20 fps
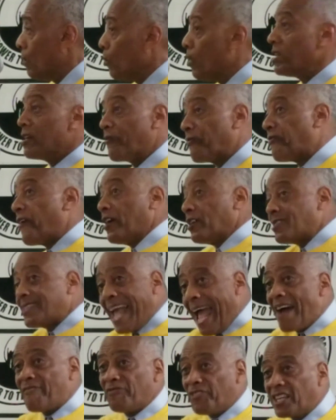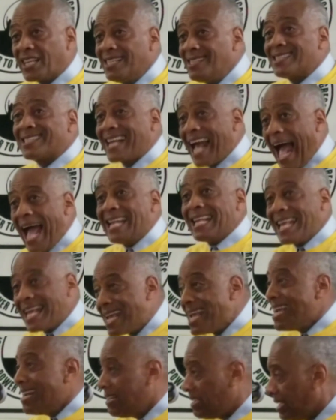When the first Africans got
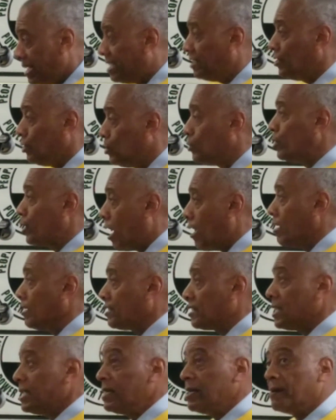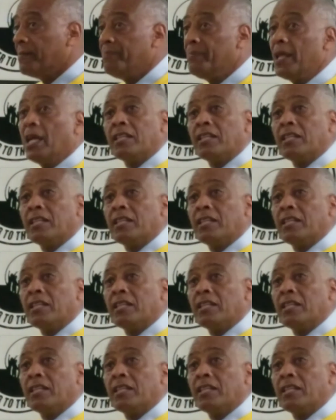here in New Jersey,